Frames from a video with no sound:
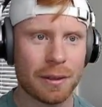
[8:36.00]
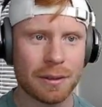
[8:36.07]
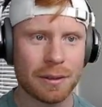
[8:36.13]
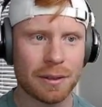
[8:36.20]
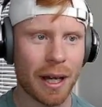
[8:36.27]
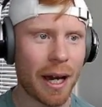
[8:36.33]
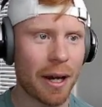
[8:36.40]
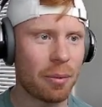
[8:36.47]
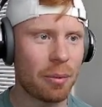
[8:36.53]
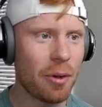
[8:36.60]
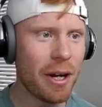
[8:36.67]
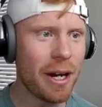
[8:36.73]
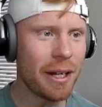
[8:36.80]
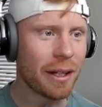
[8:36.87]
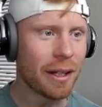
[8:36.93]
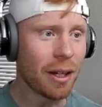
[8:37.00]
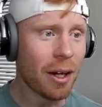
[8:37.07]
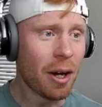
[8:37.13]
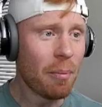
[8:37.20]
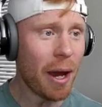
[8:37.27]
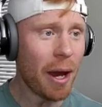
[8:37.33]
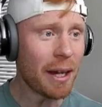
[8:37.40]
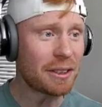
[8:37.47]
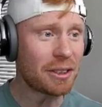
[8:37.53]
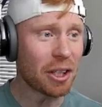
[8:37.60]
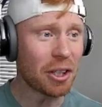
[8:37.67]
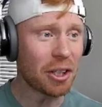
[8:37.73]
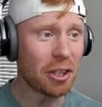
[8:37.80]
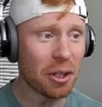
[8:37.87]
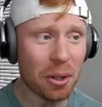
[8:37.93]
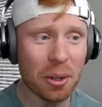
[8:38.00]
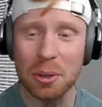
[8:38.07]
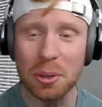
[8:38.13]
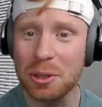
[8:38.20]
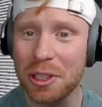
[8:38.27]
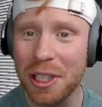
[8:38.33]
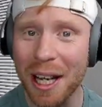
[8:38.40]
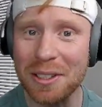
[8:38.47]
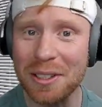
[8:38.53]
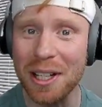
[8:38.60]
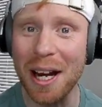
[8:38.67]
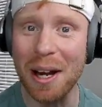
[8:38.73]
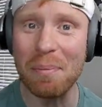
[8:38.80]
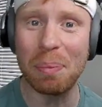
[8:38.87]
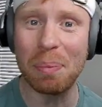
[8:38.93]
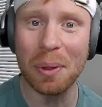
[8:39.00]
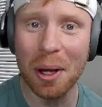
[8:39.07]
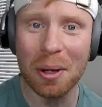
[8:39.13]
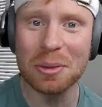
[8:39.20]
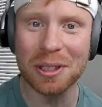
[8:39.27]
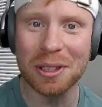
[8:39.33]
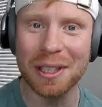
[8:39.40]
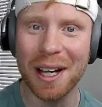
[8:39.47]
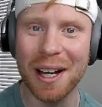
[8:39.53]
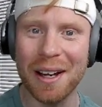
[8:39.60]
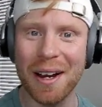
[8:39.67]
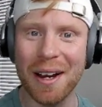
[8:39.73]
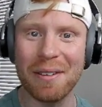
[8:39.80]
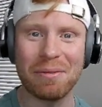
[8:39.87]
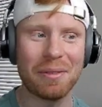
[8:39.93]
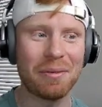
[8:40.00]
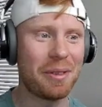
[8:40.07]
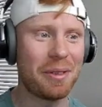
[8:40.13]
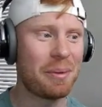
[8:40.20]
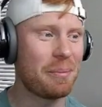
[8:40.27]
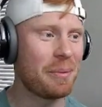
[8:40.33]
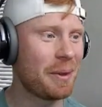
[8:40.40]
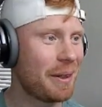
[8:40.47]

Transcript: Tyreek makes a huge catch and blows a guy off of him.